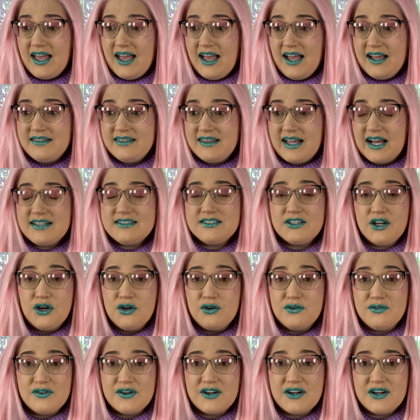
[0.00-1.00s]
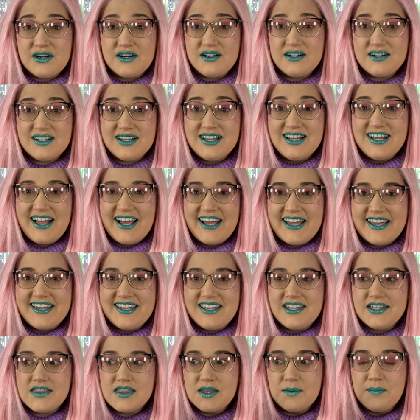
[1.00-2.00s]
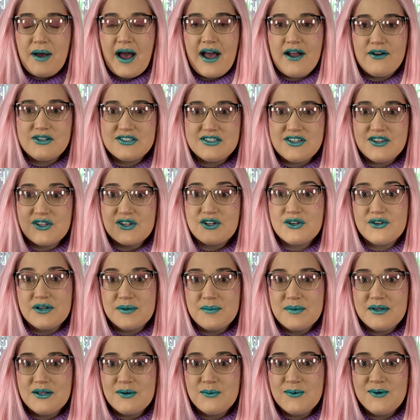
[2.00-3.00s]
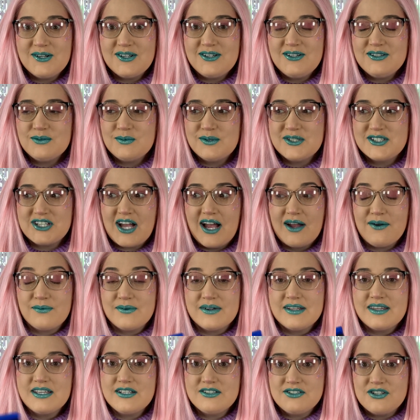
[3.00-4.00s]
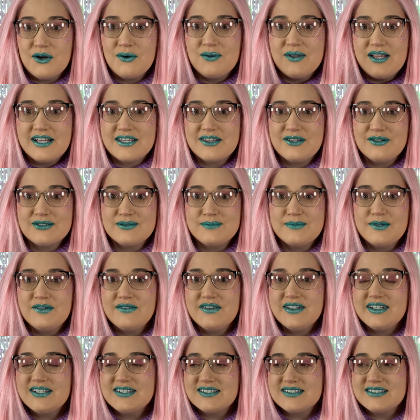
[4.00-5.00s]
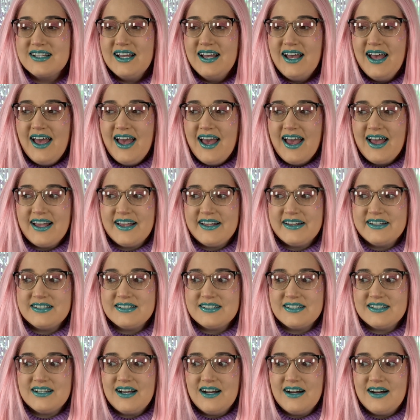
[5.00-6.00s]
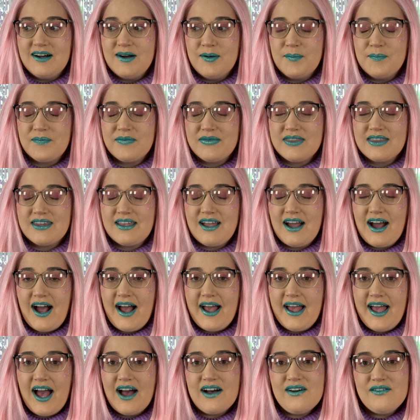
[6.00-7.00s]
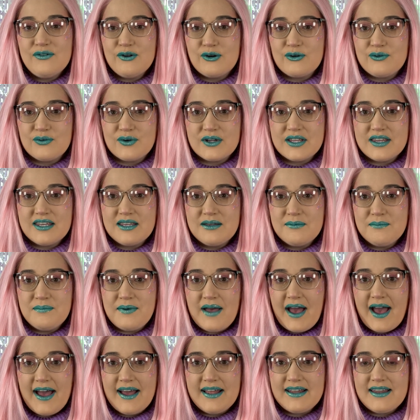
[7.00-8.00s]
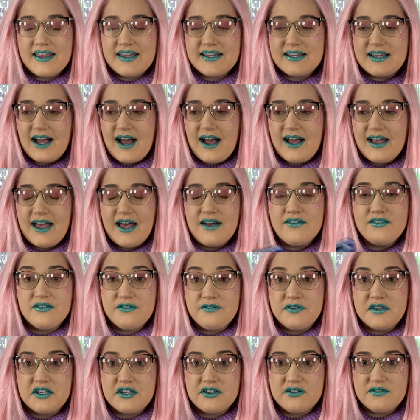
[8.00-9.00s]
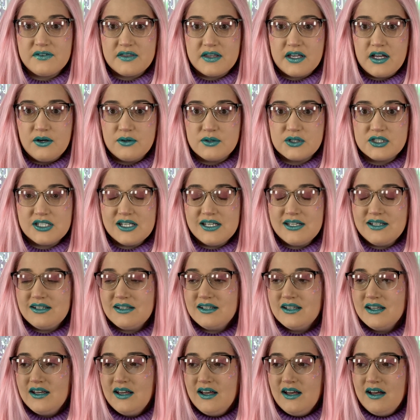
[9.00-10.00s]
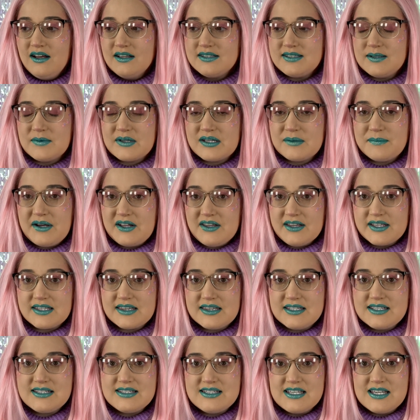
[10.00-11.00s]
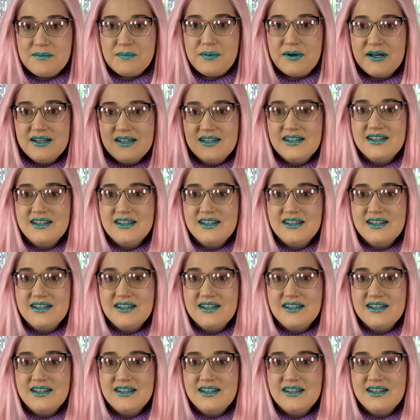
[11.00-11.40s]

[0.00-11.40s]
And that's over, like, the Pirates of the Caribbean world, which I really don't like those movies. And I have a really bad, like, I have a fear of the ocean. Something about, like, the deep